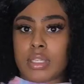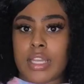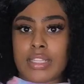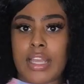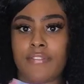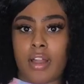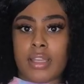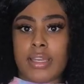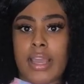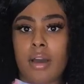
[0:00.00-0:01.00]
like they
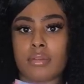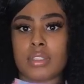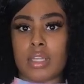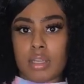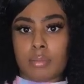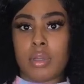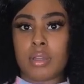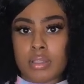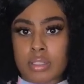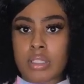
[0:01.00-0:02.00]
falling down
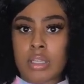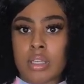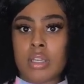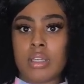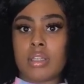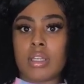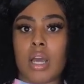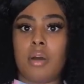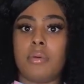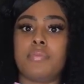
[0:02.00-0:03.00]
some. You
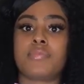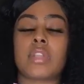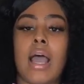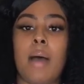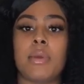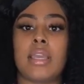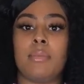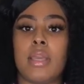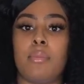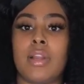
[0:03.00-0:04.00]
know. I'm gonna give
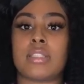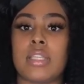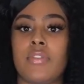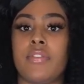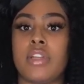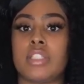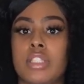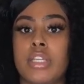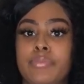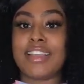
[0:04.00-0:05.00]
me a breast lift
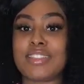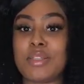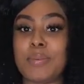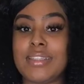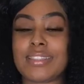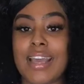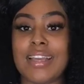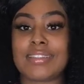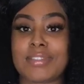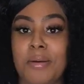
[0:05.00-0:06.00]
eventually. This two-piece set
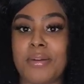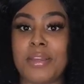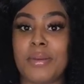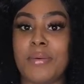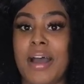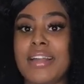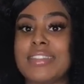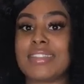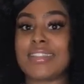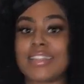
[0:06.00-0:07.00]
is so cute. I
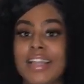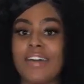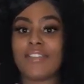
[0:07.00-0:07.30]
just love